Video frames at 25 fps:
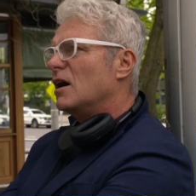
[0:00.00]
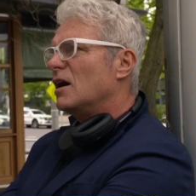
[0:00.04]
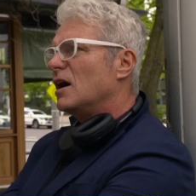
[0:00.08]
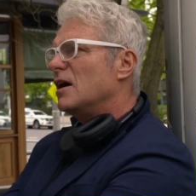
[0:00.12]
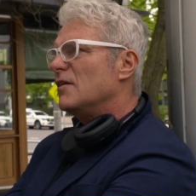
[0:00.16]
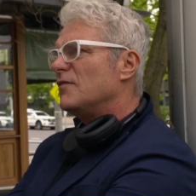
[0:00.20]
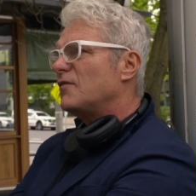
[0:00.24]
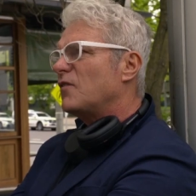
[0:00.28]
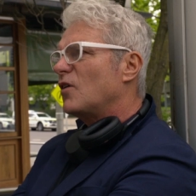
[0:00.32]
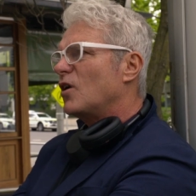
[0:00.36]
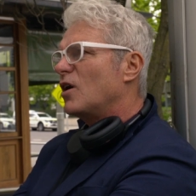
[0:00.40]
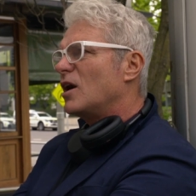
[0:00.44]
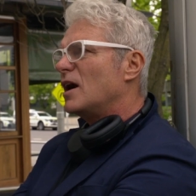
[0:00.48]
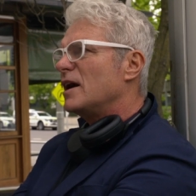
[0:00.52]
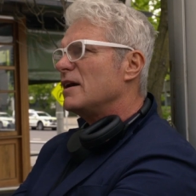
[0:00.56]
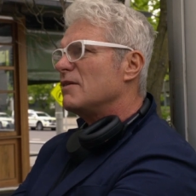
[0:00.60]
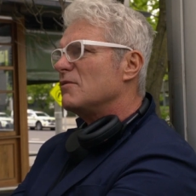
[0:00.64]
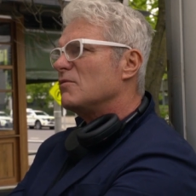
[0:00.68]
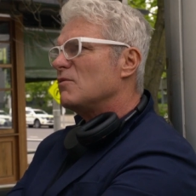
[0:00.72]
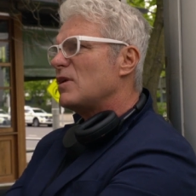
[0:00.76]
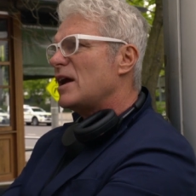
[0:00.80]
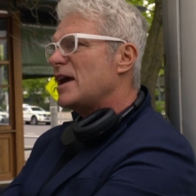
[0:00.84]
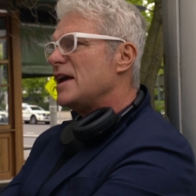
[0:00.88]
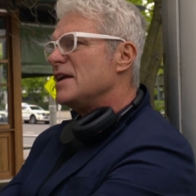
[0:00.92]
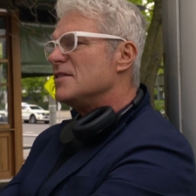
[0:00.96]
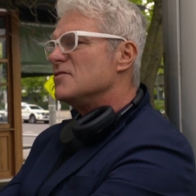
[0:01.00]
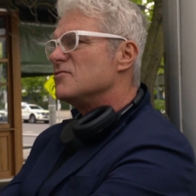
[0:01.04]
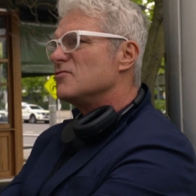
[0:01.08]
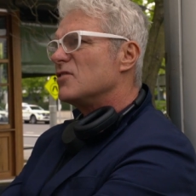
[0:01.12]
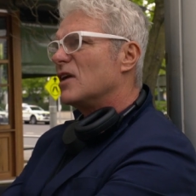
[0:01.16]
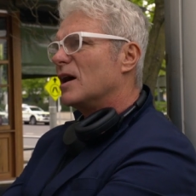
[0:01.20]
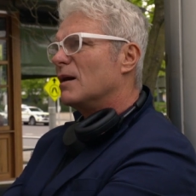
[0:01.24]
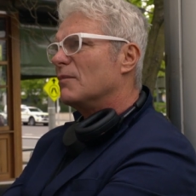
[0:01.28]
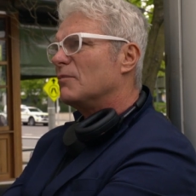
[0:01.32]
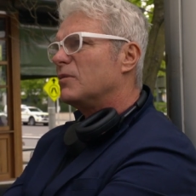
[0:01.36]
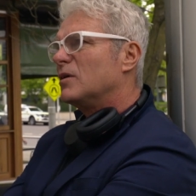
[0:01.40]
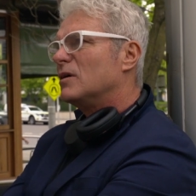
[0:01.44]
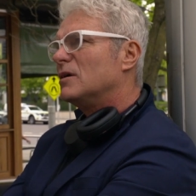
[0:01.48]
If I ended
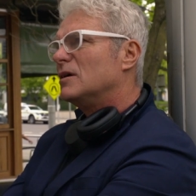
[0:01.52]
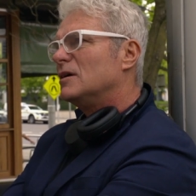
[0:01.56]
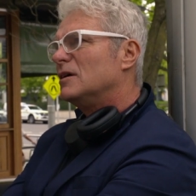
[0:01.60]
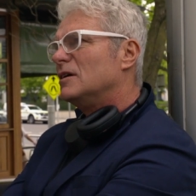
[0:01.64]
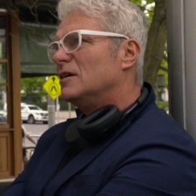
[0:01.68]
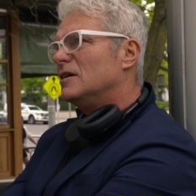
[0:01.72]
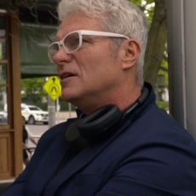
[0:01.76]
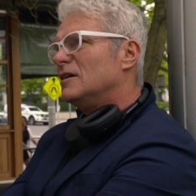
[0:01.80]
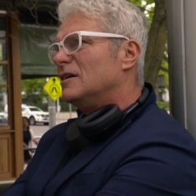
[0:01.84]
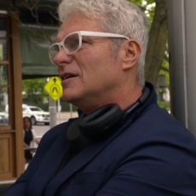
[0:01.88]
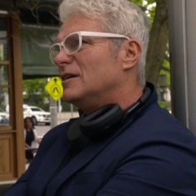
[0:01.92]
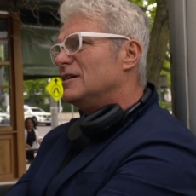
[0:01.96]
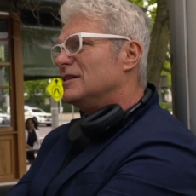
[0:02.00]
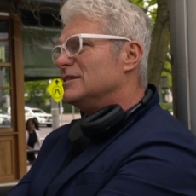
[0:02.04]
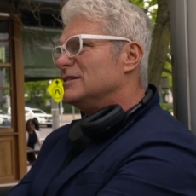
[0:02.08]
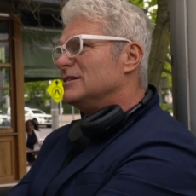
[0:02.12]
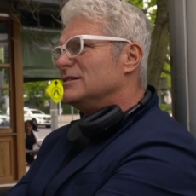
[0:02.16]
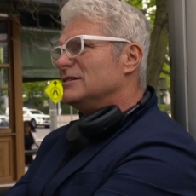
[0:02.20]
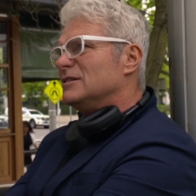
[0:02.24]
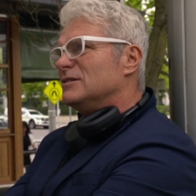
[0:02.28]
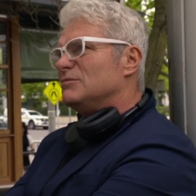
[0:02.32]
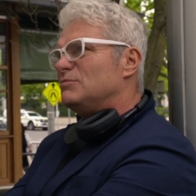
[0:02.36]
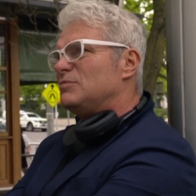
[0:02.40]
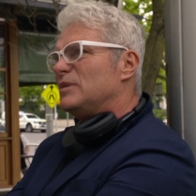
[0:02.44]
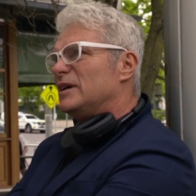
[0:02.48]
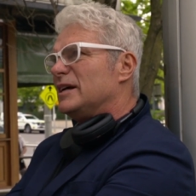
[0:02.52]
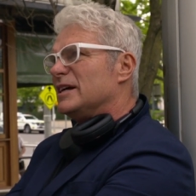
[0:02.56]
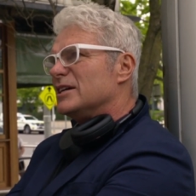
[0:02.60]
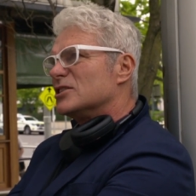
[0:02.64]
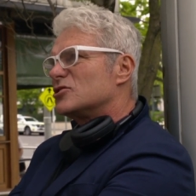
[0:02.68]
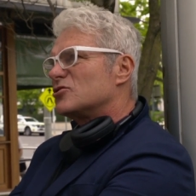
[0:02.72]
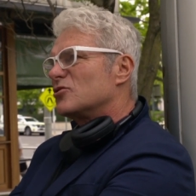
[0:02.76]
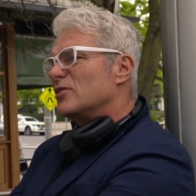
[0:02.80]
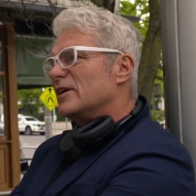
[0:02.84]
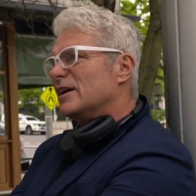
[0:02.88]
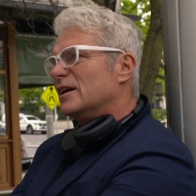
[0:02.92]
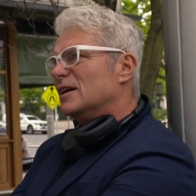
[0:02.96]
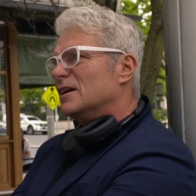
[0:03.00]
up being
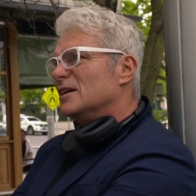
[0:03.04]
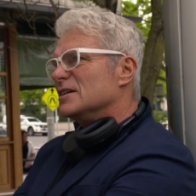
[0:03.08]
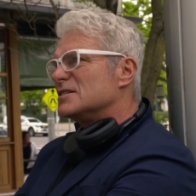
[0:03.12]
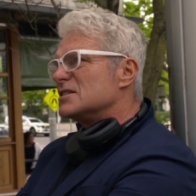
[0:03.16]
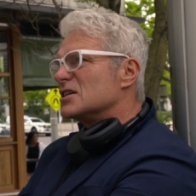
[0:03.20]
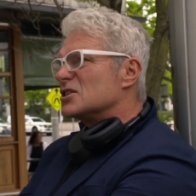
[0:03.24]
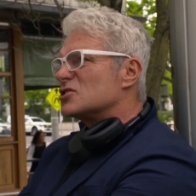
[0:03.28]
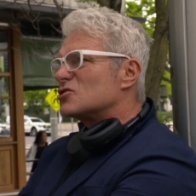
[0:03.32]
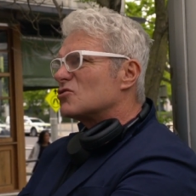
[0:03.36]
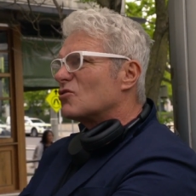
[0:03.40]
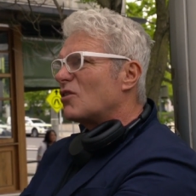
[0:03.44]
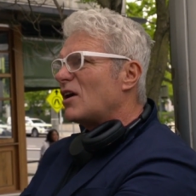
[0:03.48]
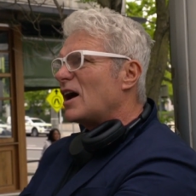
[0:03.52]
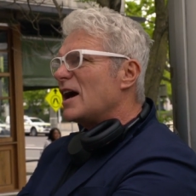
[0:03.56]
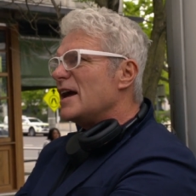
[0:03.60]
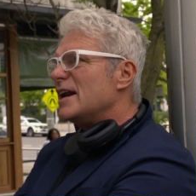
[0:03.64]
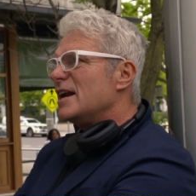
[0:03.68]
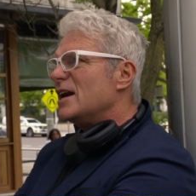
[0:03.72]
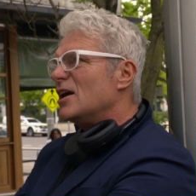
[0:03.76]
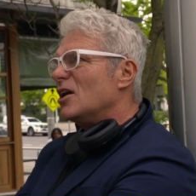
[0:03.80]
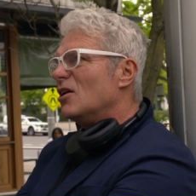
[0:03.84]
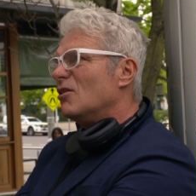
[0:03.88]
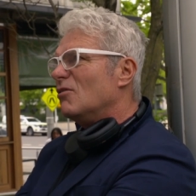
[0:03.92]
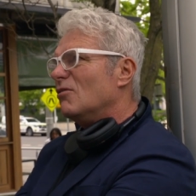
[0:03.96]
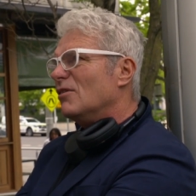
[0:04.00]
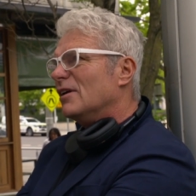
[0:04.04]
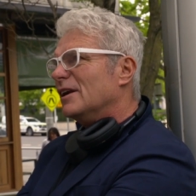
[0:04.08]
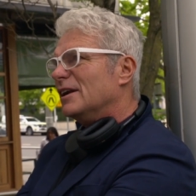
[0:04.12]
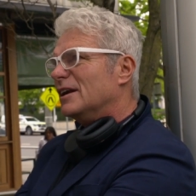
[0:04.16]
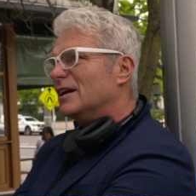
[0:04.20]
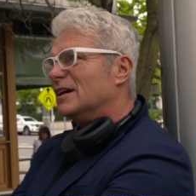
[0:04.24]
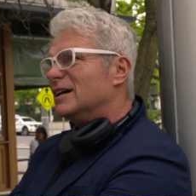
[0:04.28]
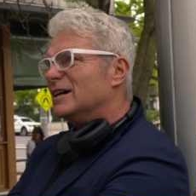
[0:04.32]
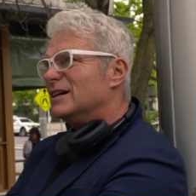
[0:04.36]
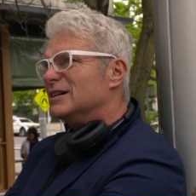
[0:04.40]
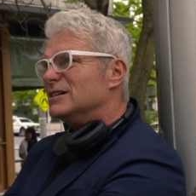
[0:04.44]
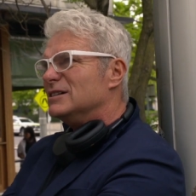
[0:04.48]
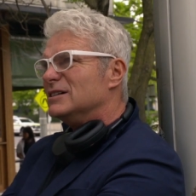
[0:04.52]
treated as a traitor and
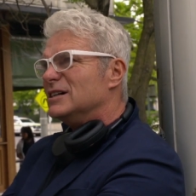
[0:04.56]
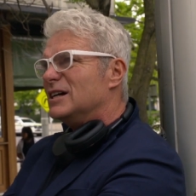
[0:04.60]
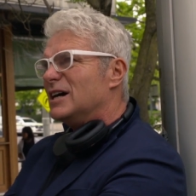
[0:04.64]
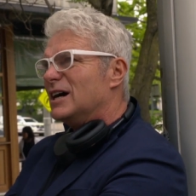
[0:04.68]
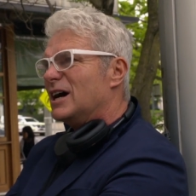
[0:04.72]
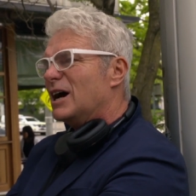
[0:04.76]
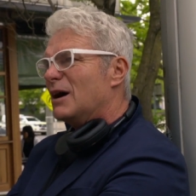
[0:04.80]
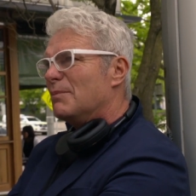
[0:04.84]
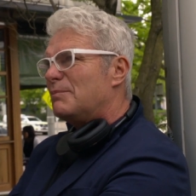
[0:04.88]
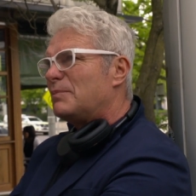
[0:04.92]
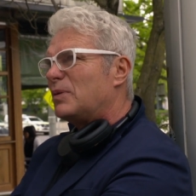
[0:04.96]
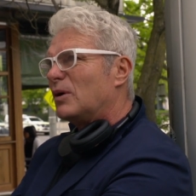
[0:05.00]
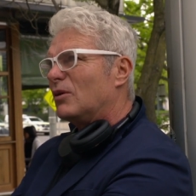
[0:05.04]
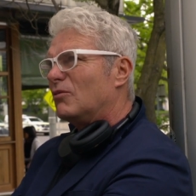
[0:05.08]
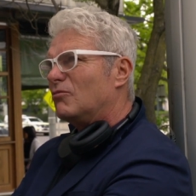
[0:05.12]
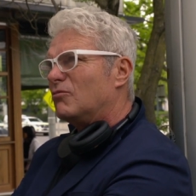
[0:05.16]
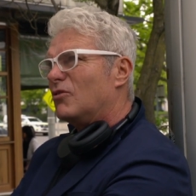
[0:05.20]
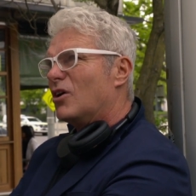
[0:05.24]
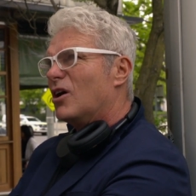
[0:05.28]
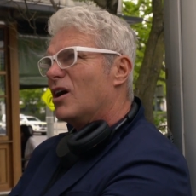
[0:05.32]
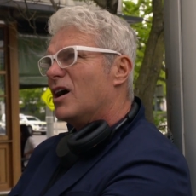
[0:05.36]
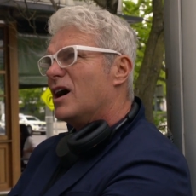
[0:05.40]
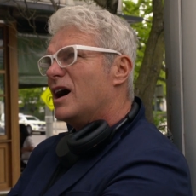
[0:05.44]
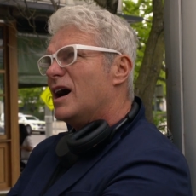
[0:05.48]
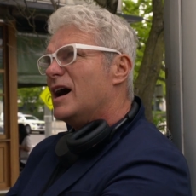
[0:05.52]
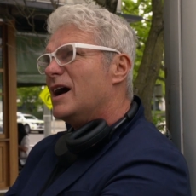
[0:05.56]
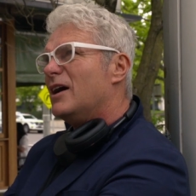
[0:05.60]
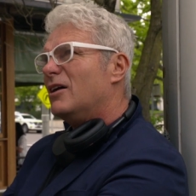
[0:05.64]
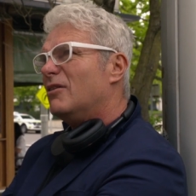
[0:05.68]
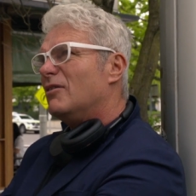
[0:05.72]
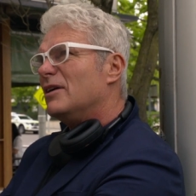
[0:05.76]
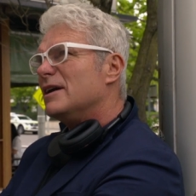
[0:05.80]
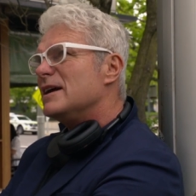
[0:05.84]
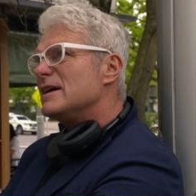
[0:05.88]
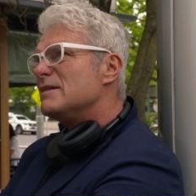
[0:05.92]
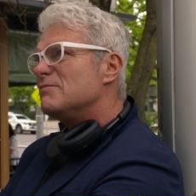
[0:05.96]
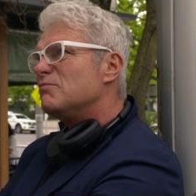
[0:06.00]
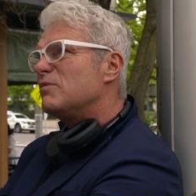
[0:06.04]
a pariah,
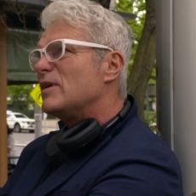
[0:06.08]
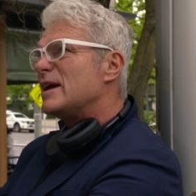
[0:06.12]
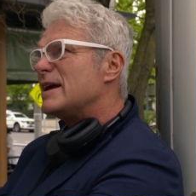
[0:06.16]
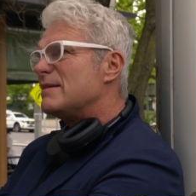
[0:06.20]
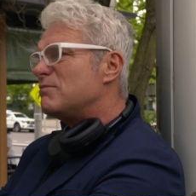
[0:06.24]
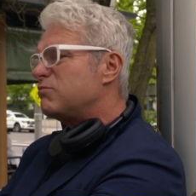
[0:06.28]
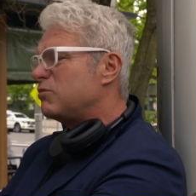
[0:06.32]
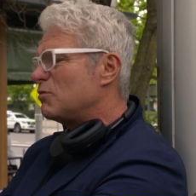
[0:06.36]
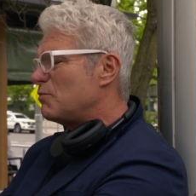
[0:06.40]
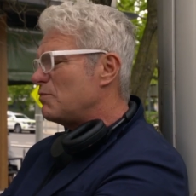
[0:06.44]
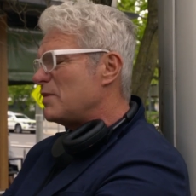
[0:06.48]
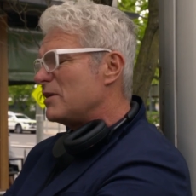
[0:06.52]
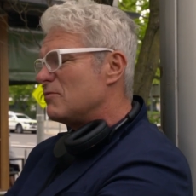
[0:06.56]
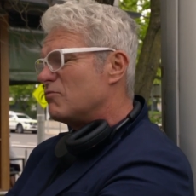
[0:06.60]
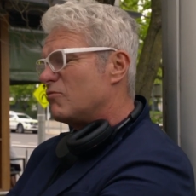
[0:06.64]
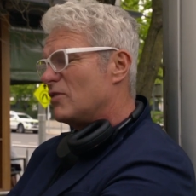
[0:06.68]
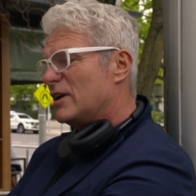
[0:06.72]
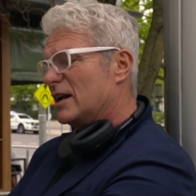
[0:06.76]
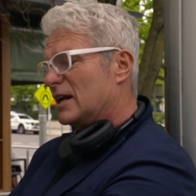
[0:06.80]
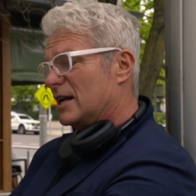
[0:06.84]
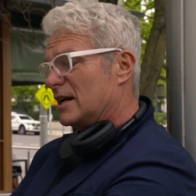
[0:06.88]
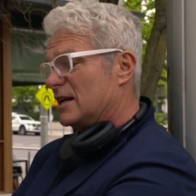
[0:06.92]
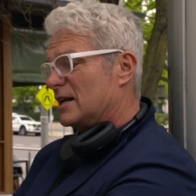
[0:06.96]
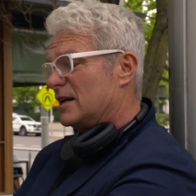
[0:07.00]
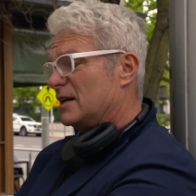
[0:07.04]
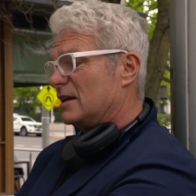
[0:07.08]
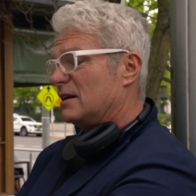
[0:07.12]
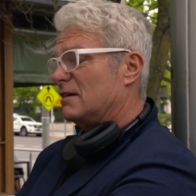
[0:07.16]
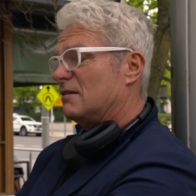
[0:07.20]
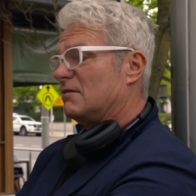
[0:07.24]
it would be really